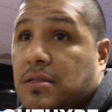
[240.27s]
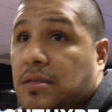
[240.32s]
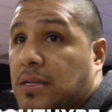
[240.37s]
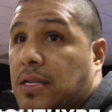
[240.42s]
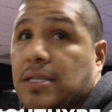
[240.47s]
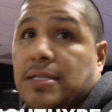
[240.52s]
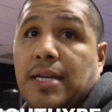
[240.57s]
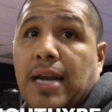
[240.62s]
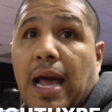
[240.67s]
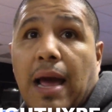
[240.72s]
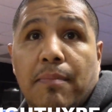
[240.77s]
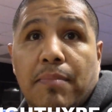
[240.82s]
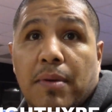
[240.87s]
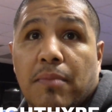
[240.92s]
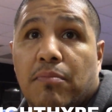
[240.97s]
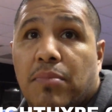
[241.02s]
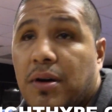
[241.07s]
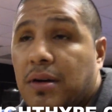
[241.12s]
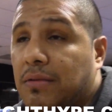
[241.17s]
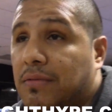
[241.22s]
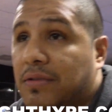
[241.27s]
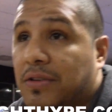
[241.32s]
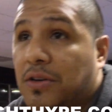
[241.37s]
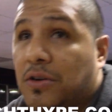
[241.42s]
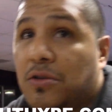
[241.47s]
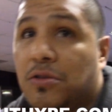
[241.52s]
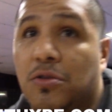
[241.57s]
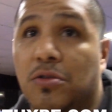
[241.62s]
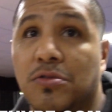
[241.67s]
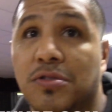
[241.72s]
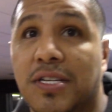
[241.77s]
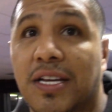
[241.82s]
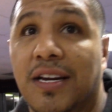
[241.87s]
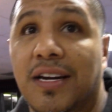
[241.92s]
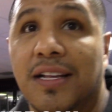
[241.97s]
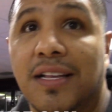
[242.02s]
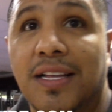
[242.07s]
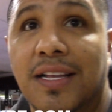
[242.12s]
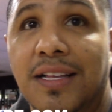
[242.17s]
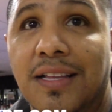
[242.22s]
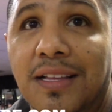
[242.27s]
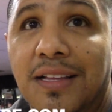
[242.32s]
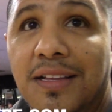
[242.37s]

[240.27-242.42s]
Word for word: it doesn't happen. But, you know, don't say nothing.